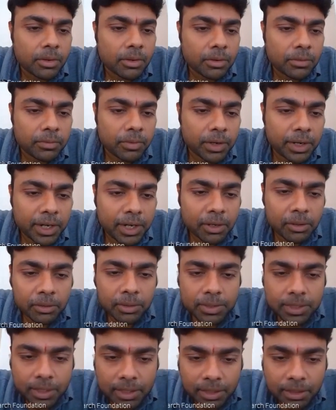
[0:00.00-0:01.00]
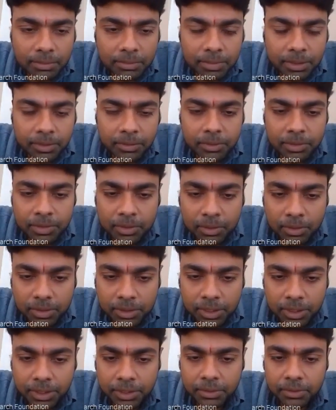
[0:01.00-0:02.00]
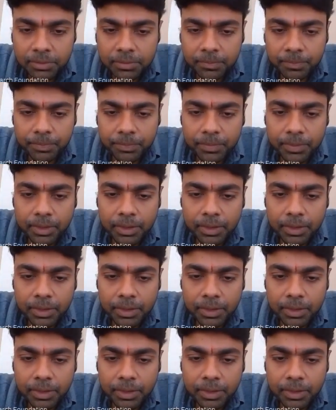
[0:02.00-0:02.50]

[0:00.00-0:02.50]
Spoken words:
on finding out the said company was not genuine